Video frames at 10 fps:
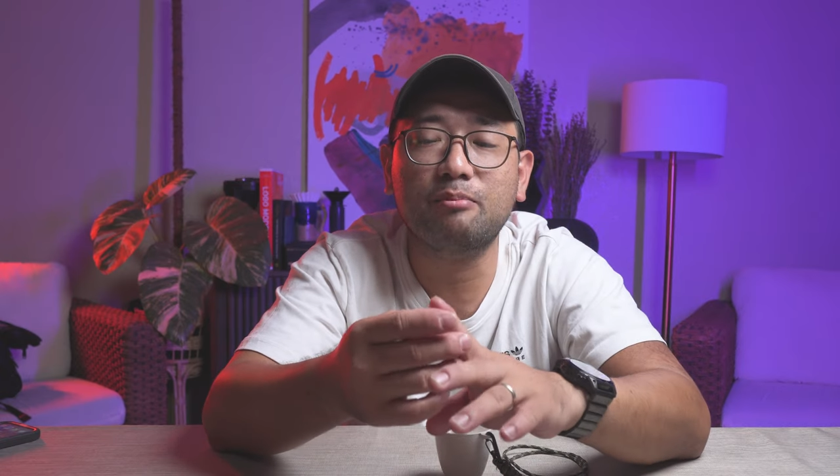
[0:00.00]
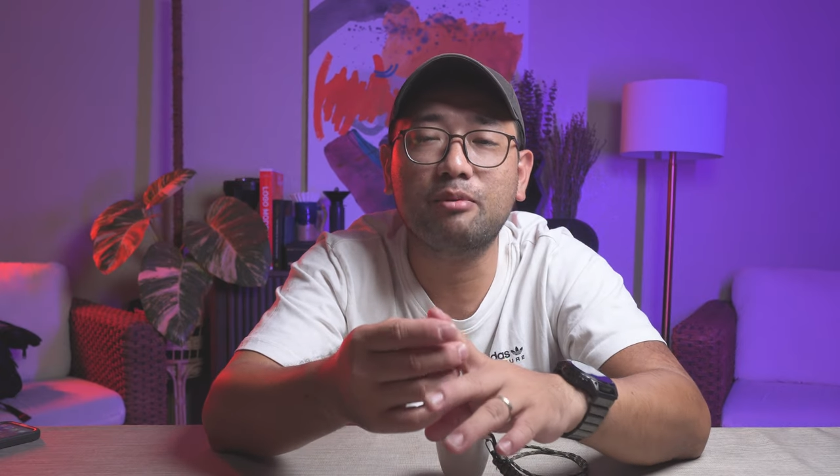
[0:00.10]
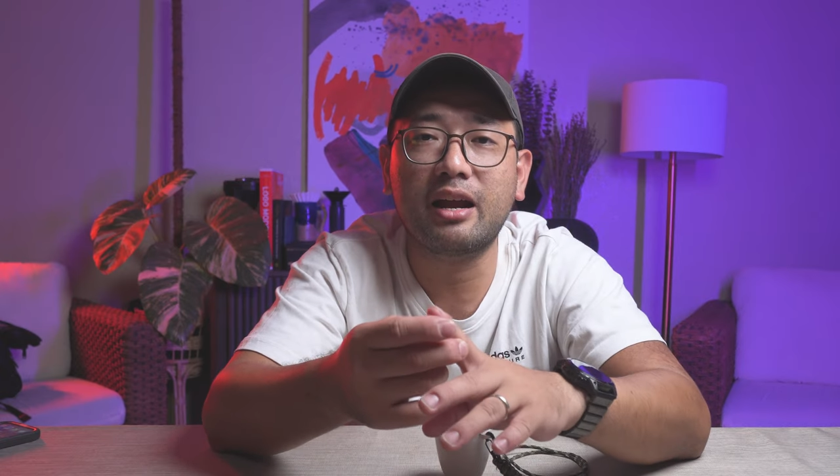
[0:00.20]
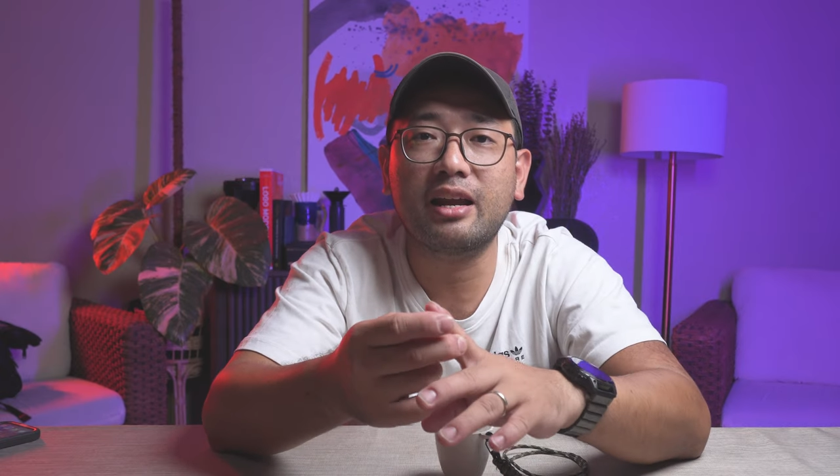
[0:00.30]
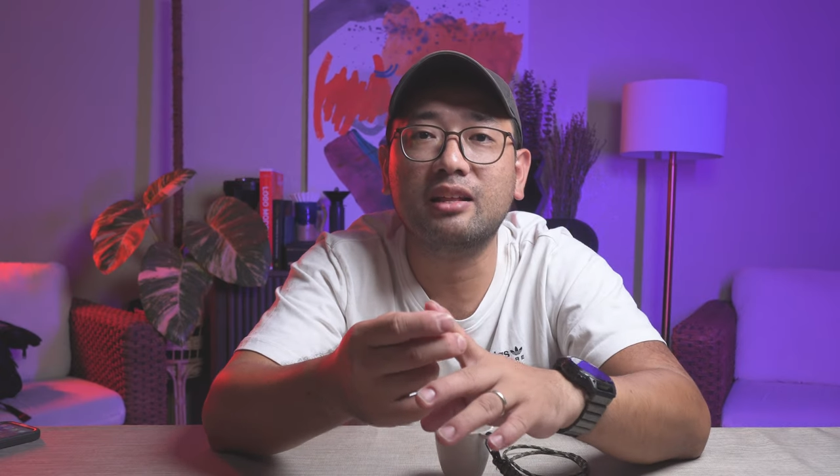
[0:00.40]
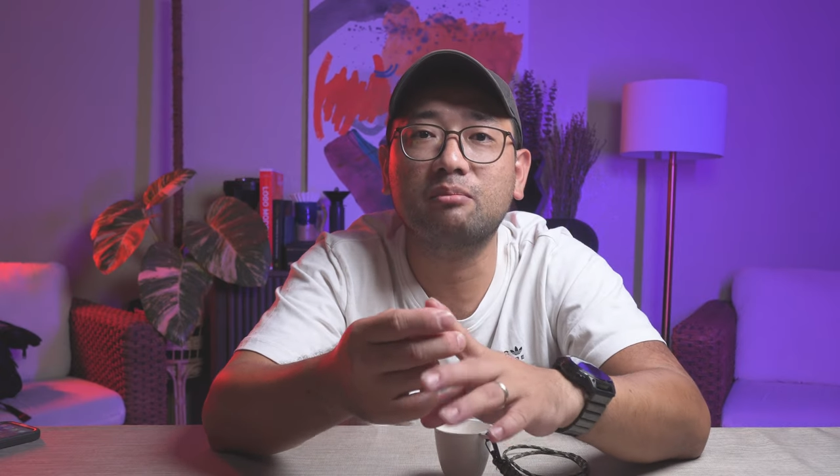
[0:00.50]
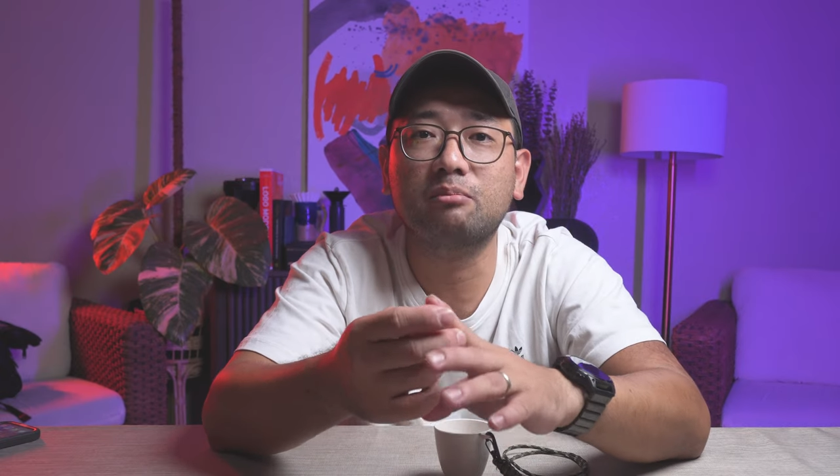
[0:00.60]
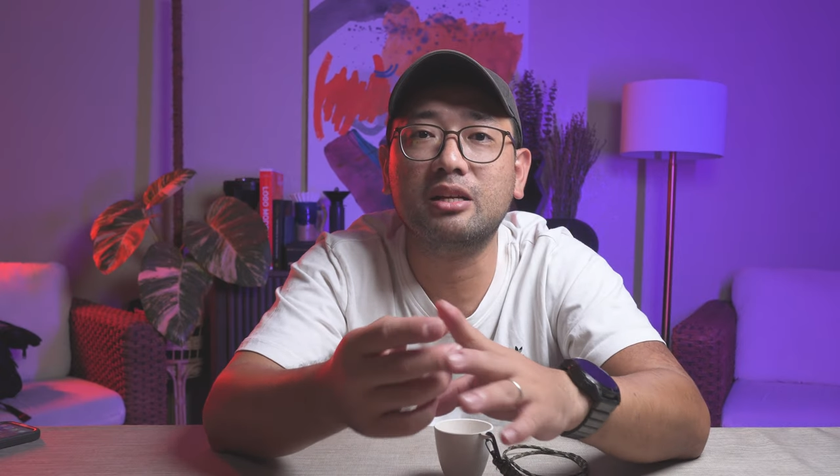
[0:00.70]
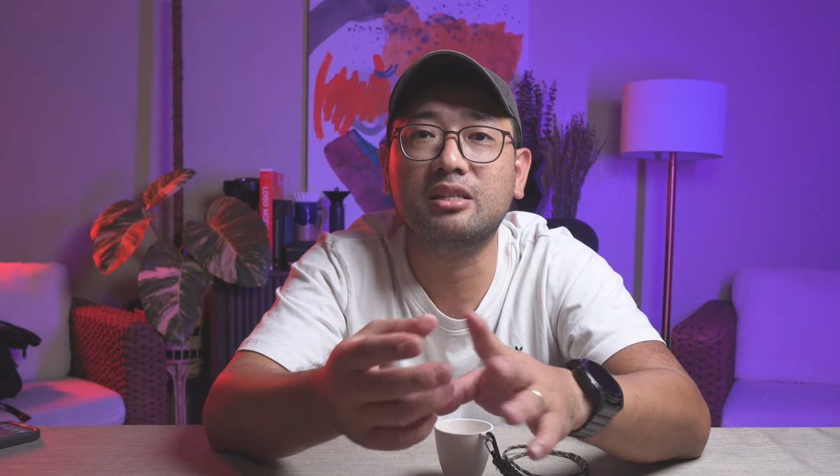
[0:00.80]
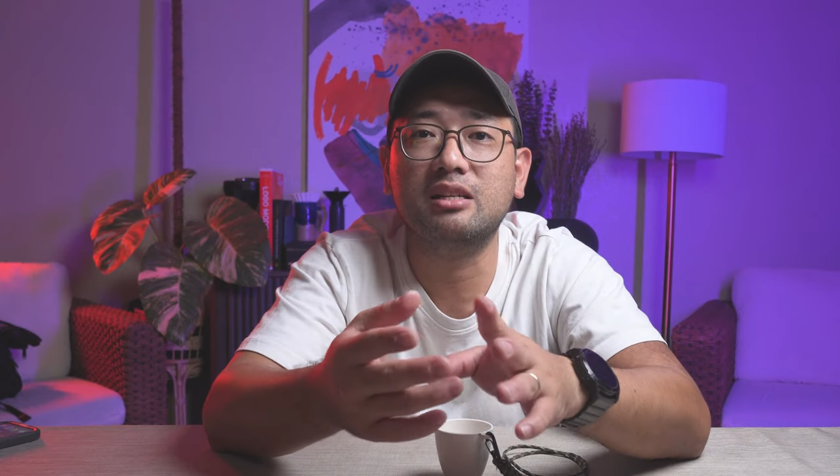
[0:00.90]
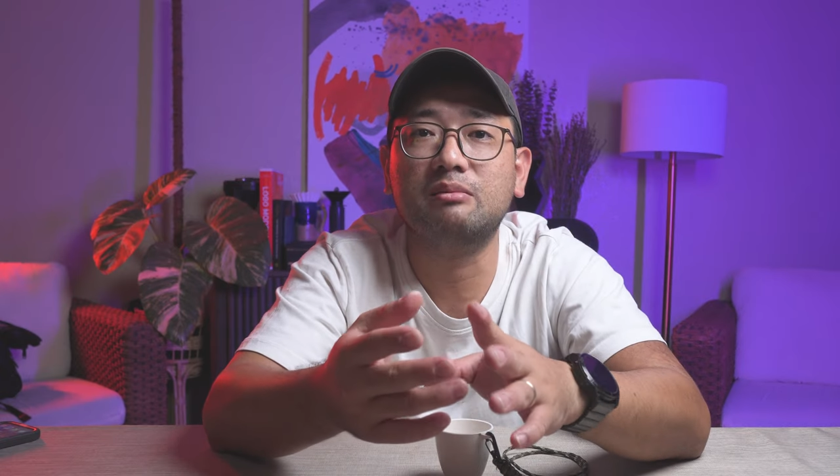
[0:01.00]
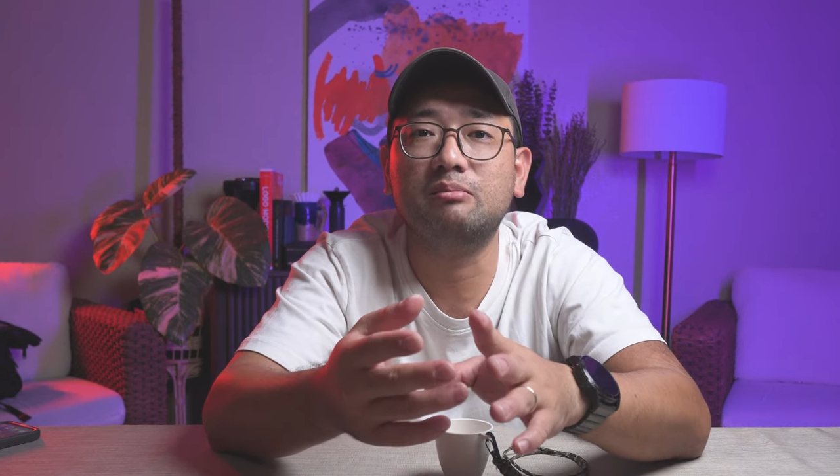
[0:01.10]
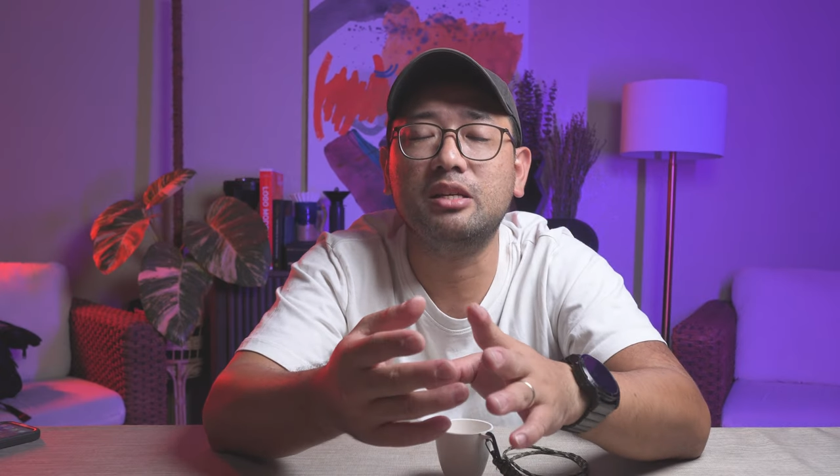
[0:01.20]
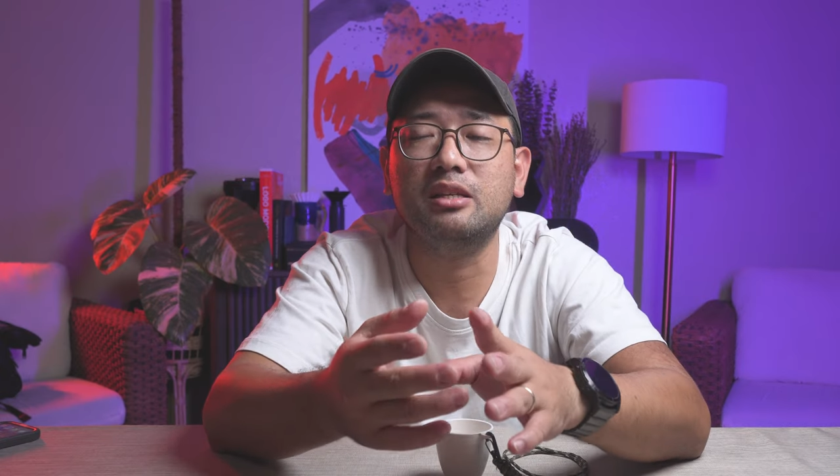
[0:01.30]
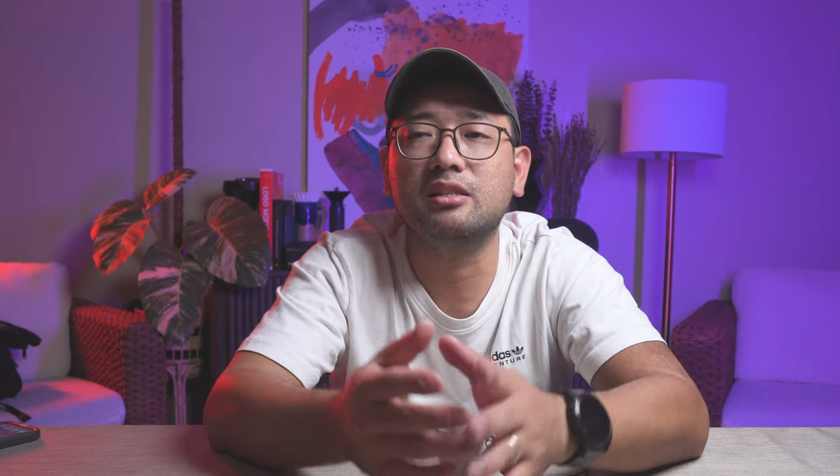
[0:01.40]
bright Brazil
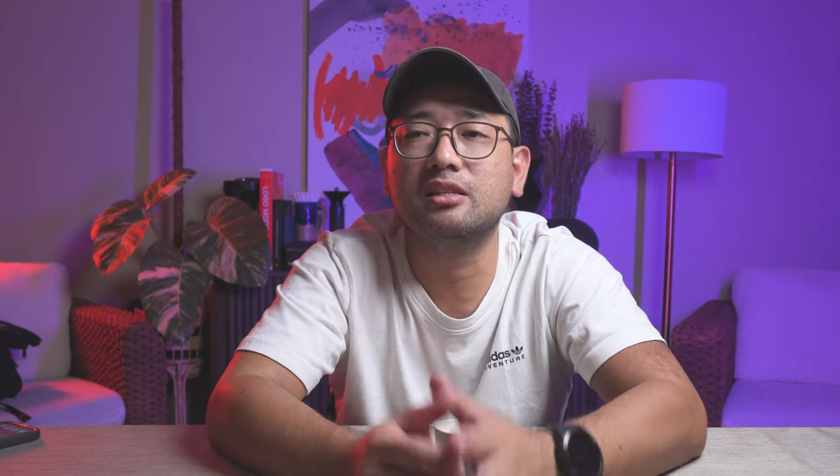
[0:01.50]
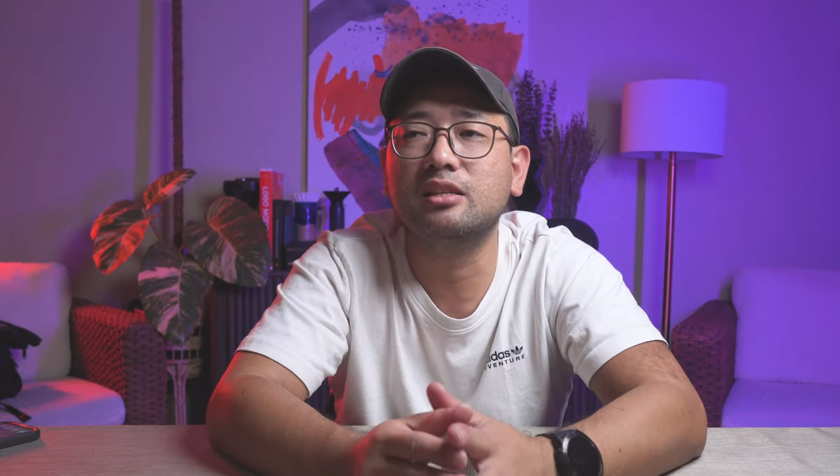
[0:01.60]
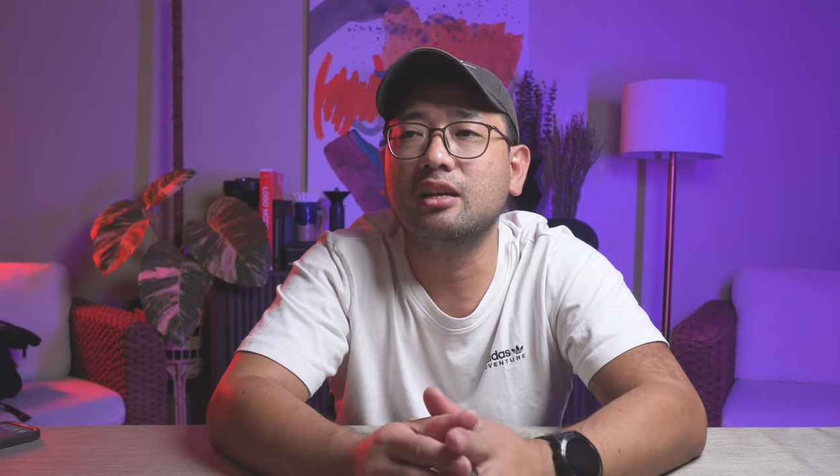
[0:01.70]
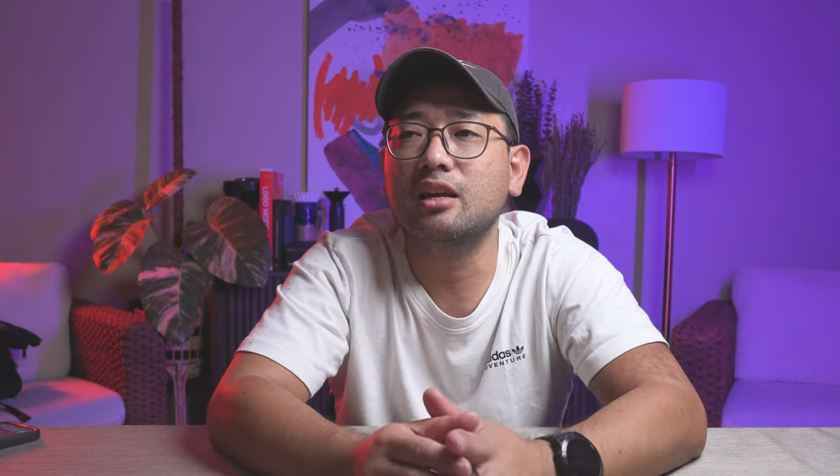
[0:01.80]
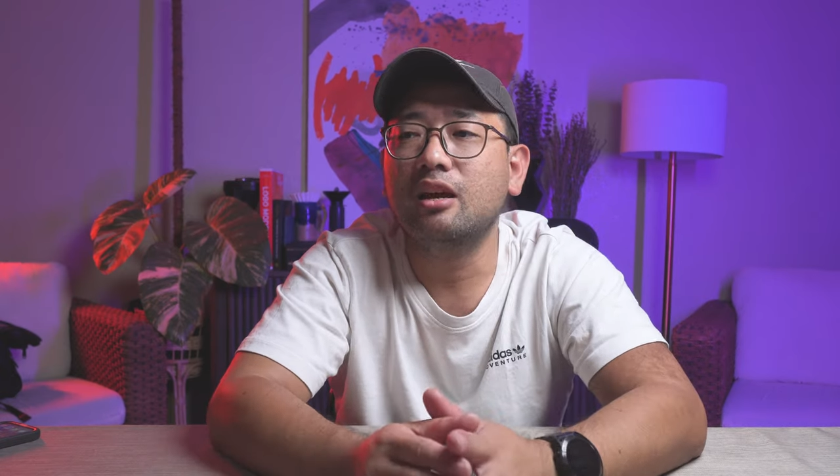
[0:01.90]
beans.